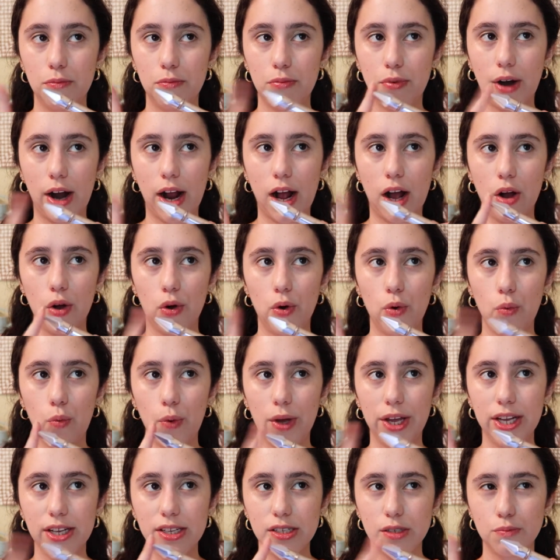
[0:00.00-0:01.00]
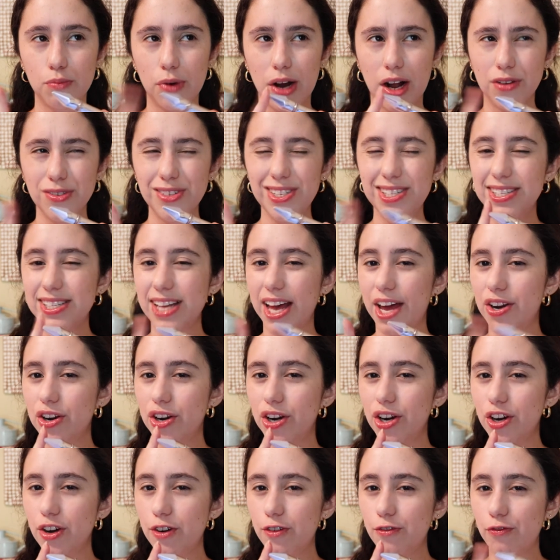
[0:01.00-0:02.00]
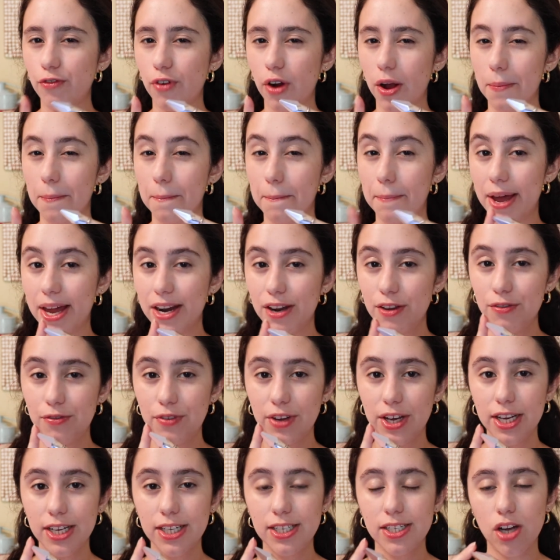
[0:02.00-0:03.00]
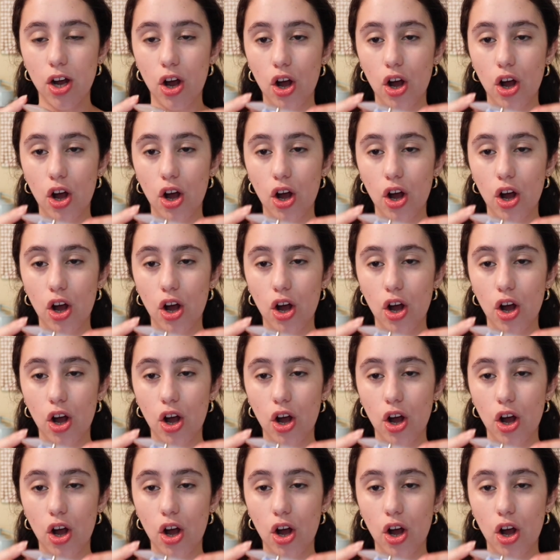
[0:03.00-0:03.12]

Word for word: Brow Wiz Brow Setter from Benefit.